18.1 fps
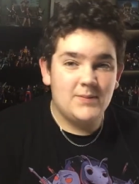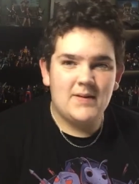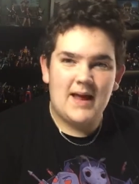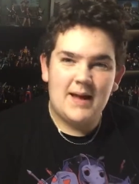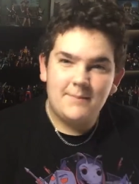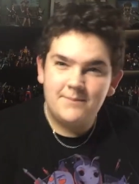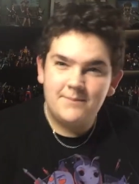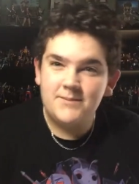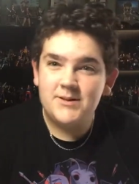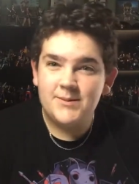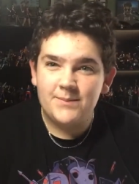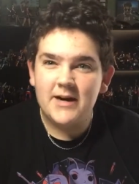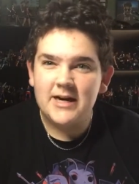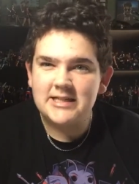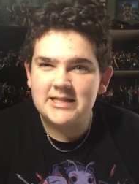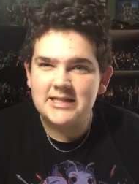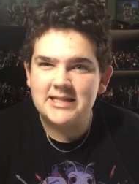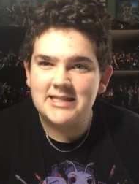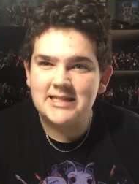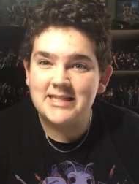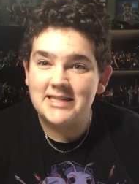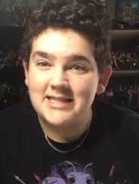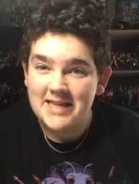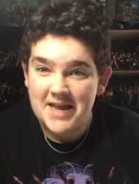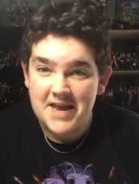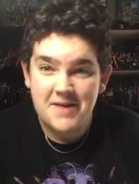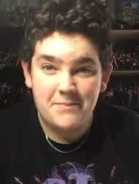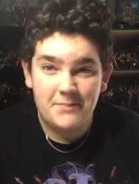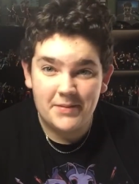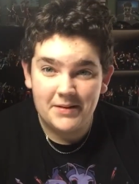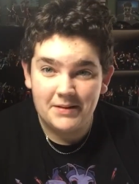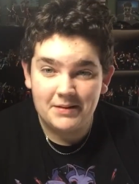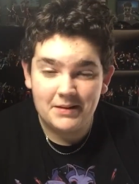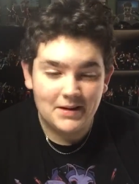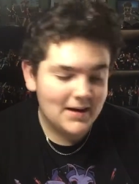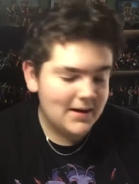I'm surprised it's in the
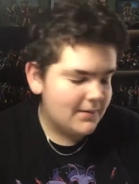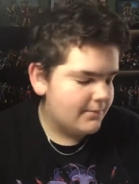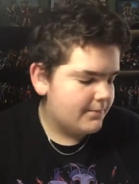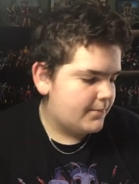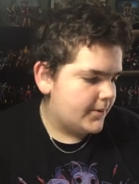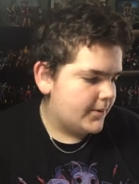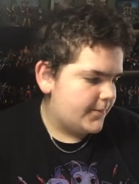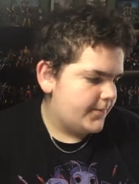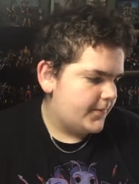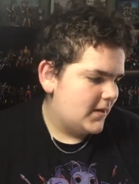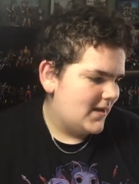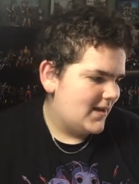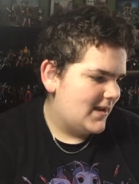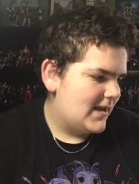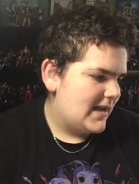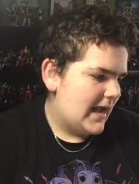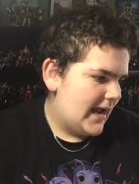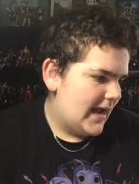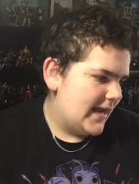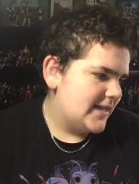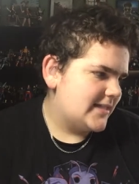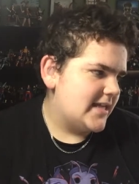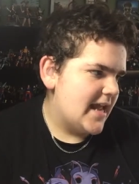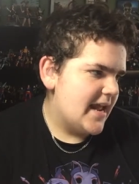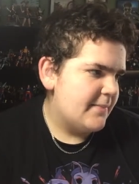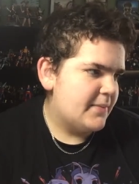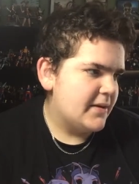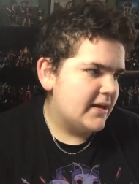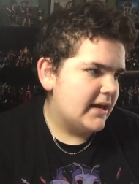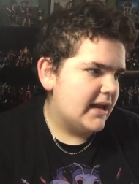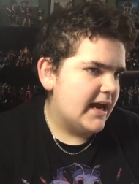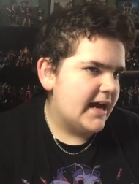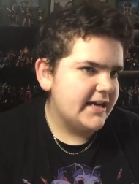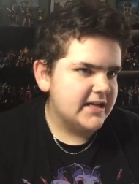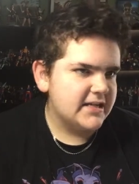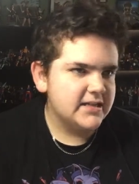8-bit line, but I guess the 8-bit
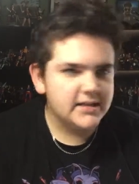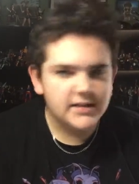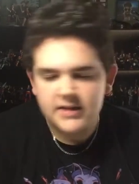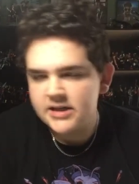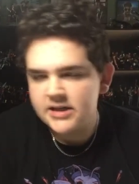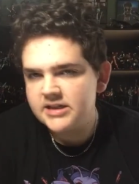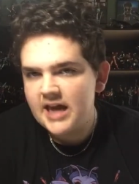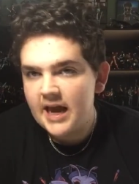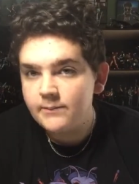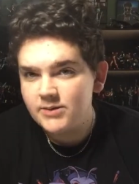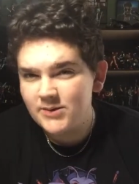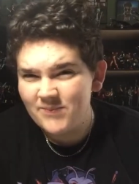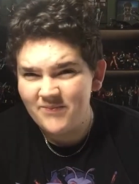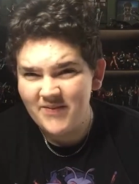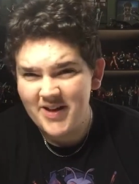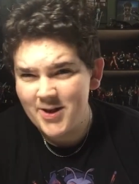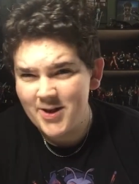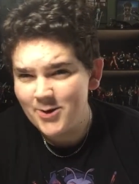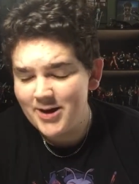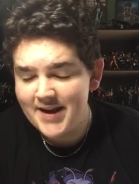line is does have some video